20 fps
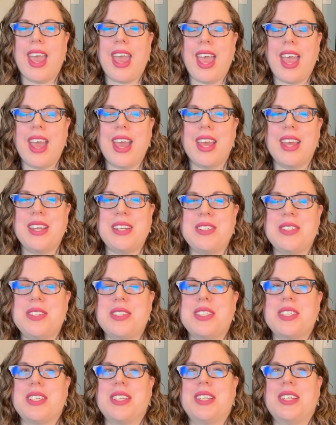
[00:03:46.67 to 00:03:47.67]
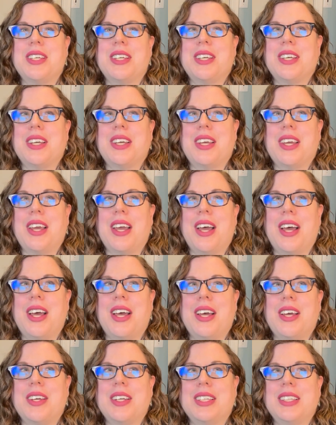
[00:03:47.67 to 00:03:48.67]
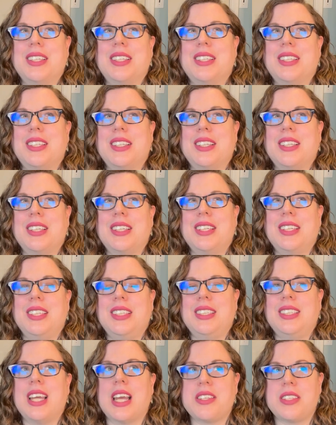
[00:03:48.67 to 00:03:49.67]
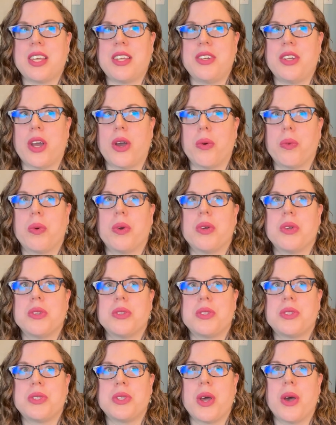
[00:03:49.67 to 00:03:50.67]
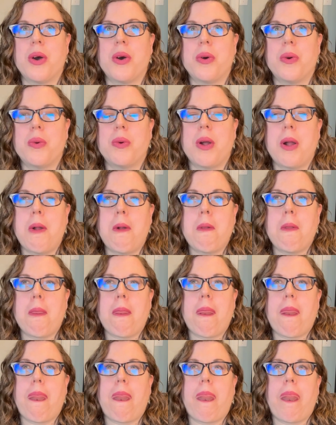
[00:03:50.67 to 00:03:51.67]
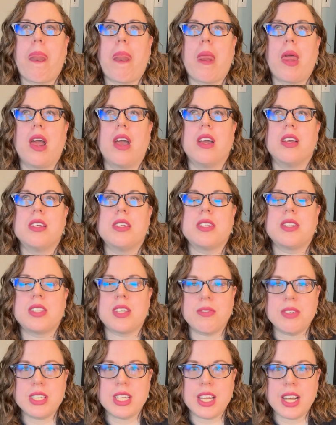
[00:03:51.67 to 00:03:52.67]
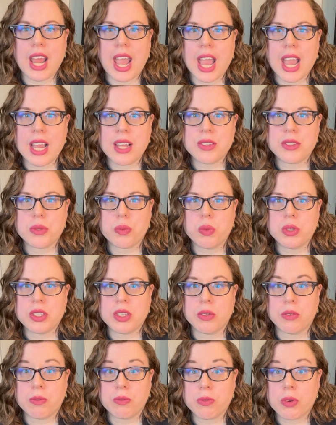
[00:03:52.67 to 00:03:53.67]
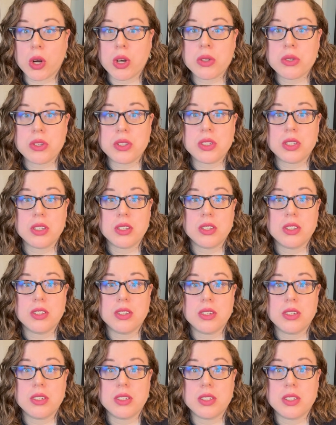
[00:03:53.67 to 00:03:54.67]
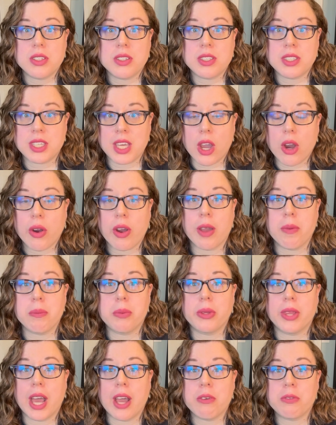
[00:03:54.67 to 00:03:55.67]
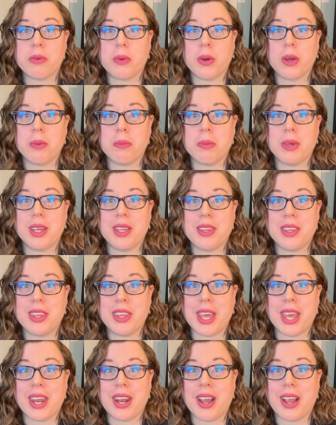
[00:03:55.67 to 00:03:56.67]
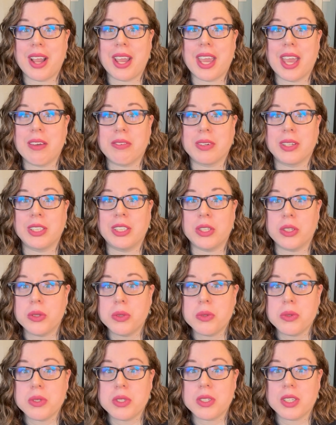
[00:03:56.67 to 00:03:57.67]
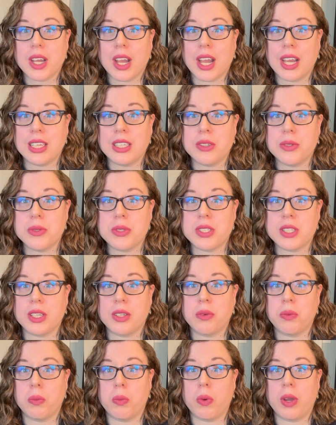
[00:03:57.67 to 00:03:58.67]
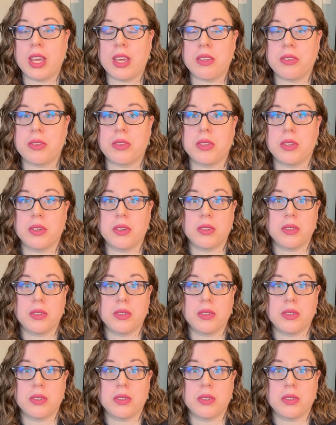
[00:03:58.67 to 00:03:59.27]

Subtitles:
And uh, yes and no. So, 17 Hats was the first CRM platform that I ever used. I used it with